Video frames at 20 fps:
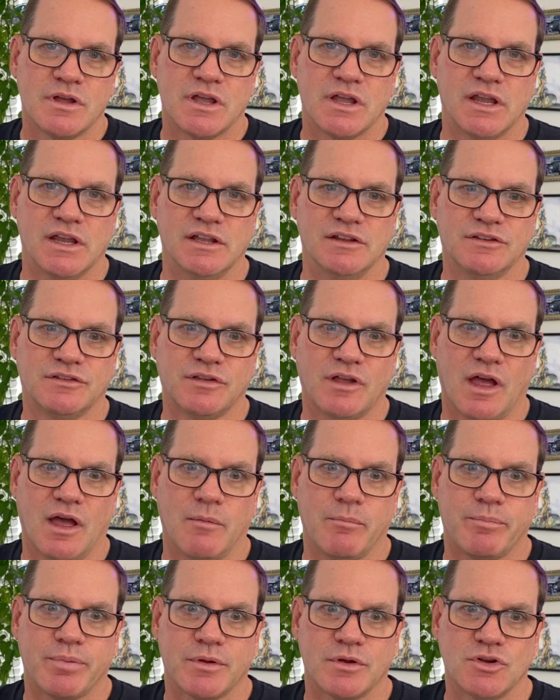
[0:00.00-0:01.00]
ends
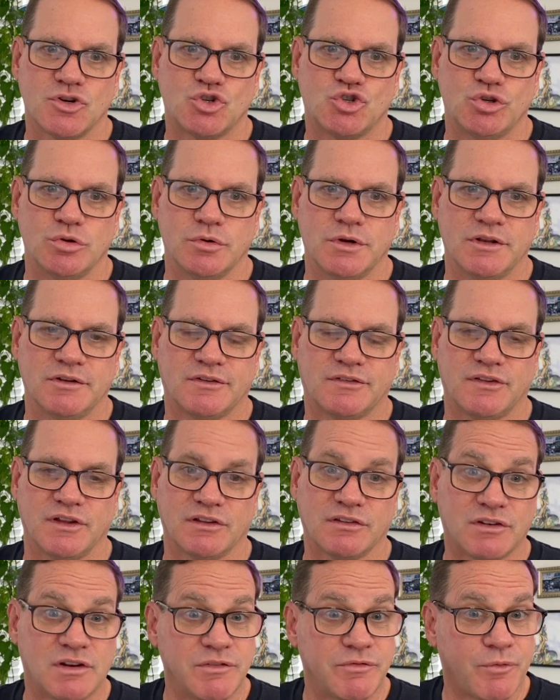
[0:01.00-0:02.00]
up shooting
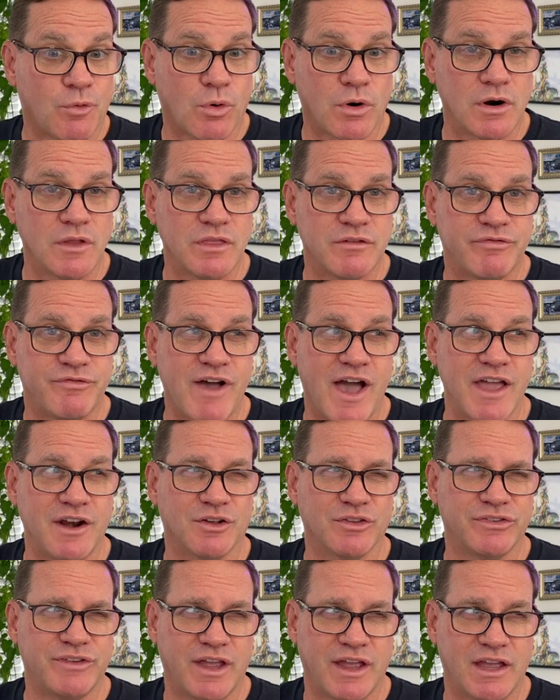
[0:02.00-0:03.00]
64 on the final
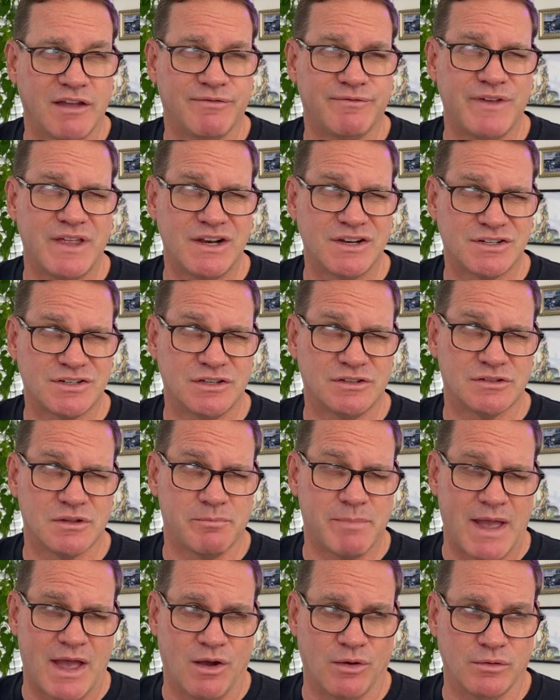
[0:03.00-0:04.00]
day, finishes
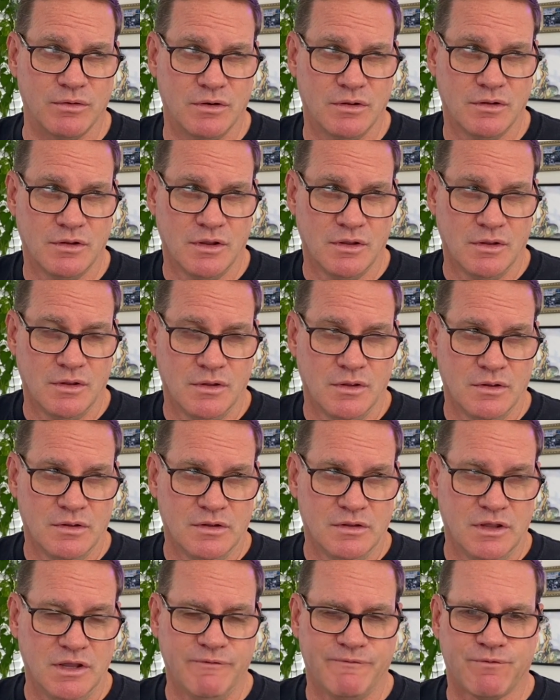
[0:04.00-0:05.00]
about
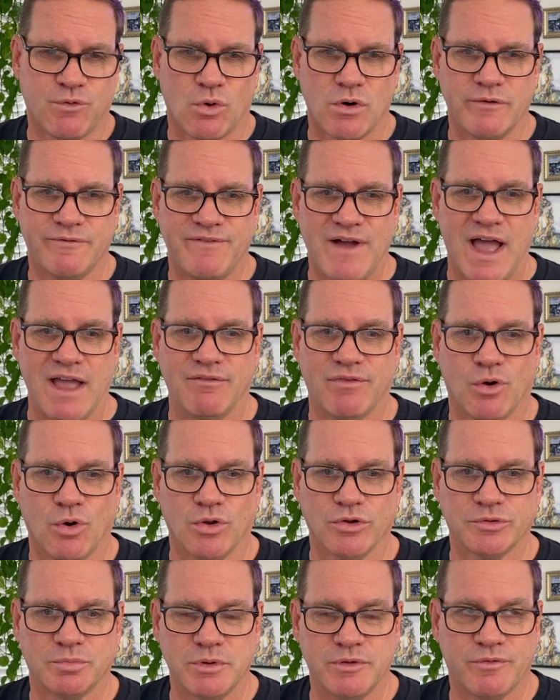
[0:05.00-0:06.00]
I think four or five
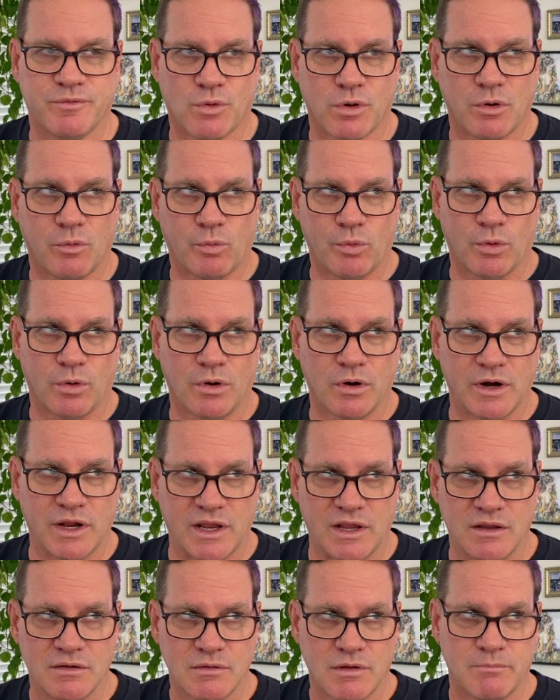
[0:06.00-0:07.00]
holes before
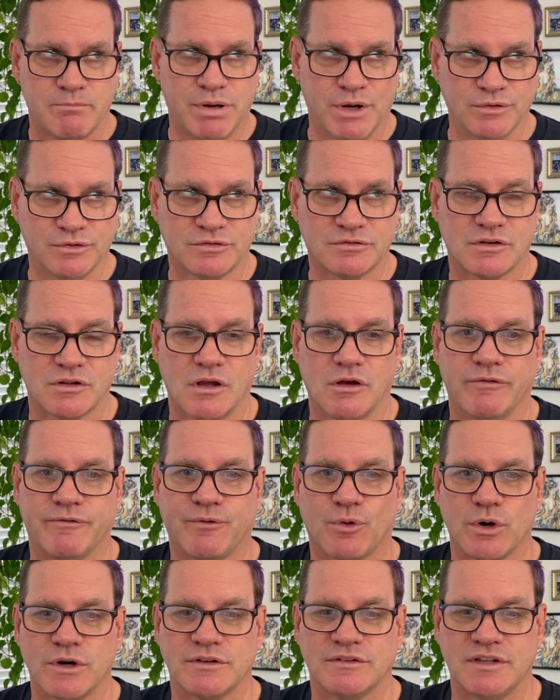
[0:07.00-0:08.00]
Rory post a
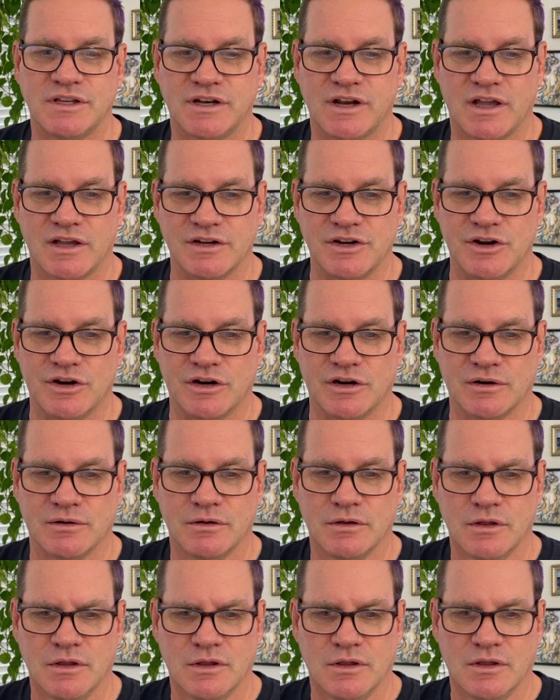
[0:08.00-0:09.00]
14 under.
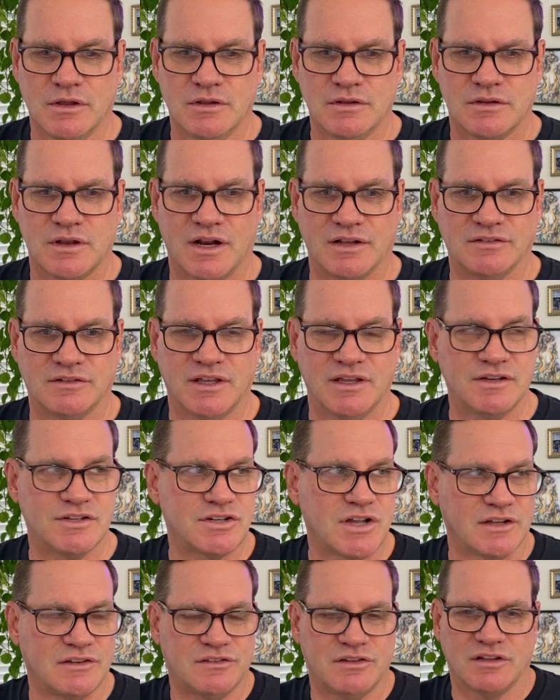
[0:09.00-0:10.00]
Did I say he
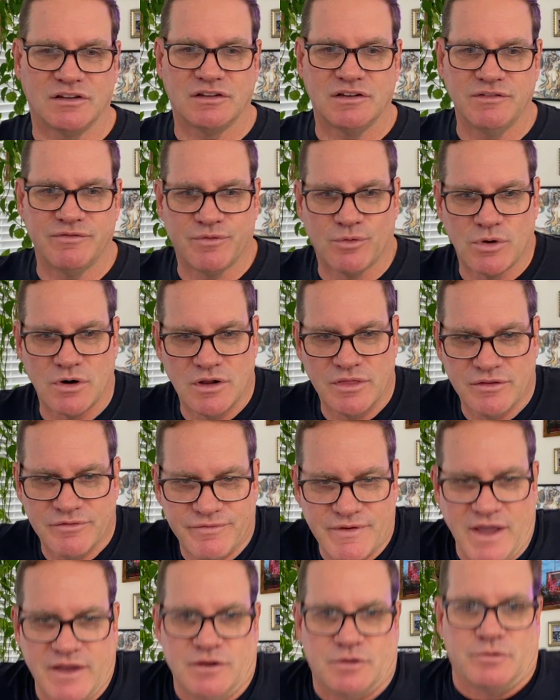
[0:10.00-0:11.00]
shot 64 on the
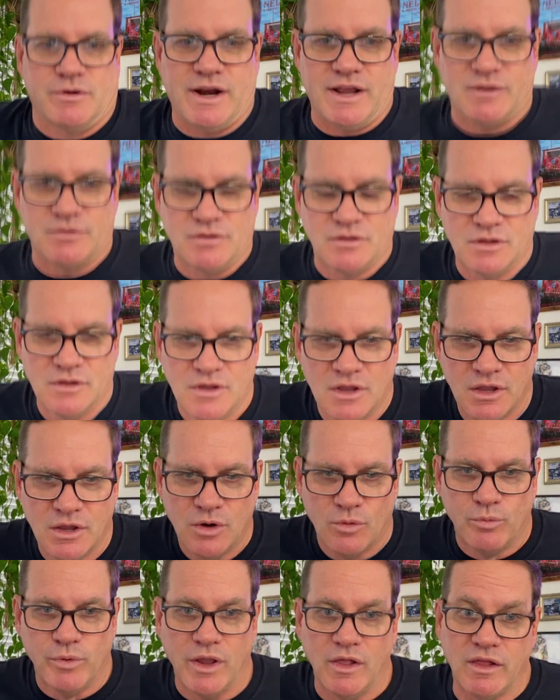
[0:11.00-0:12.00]
final round?
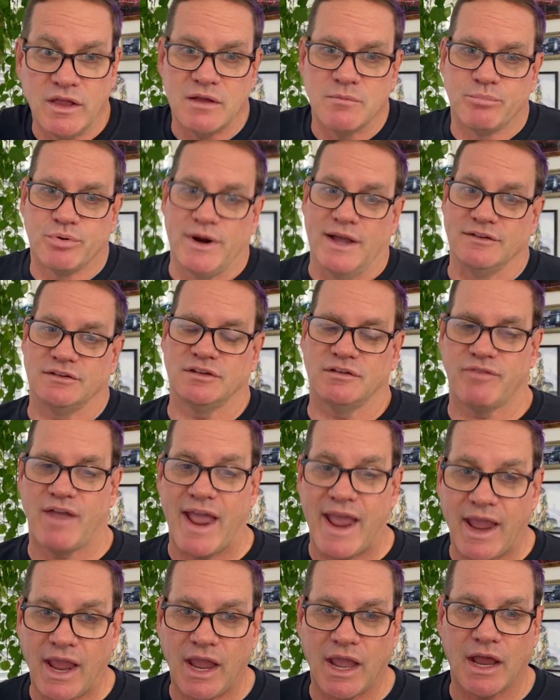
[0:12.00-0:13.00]
Really impressive.
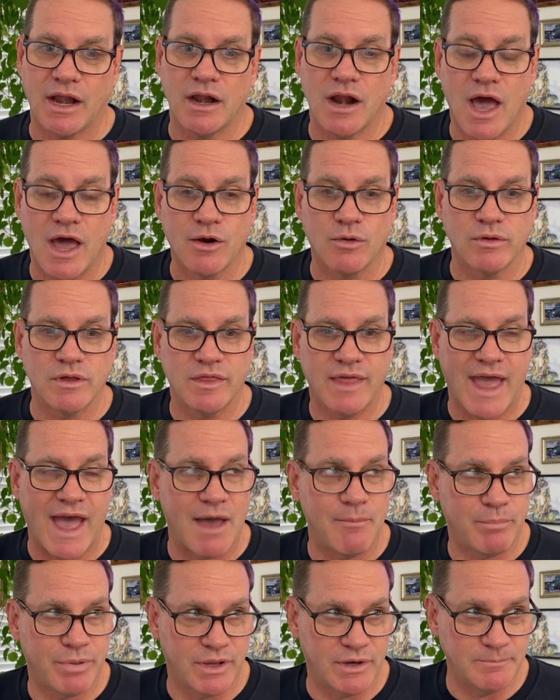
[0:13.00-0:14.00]
And not only
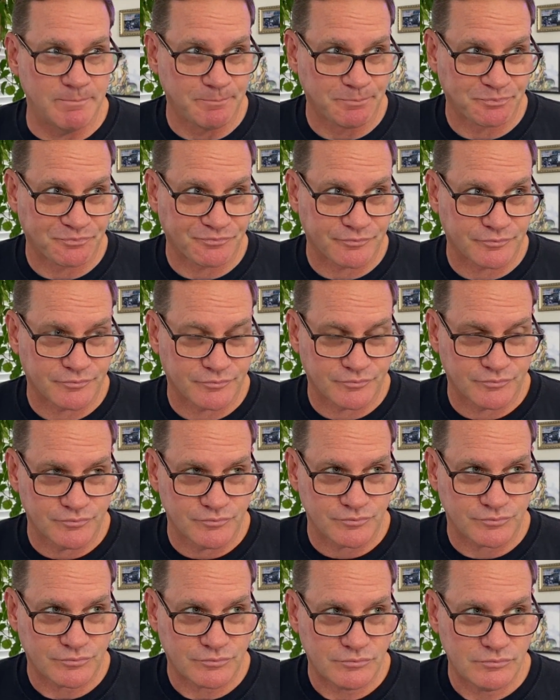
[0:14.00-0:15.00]
that, but
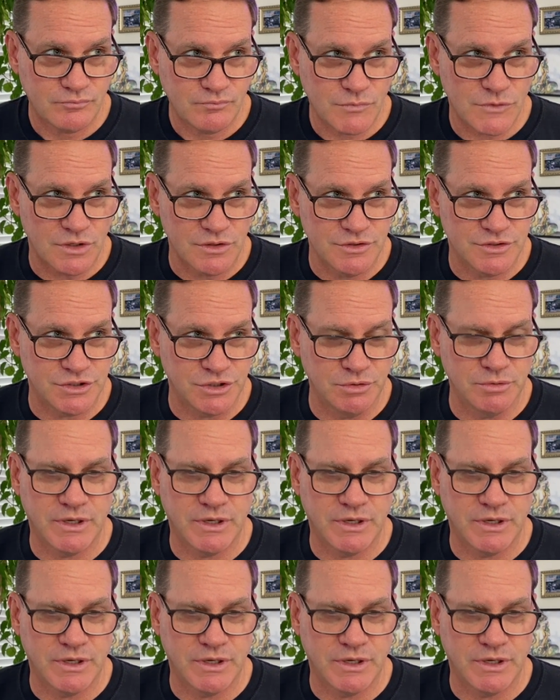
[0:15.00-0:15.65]
dude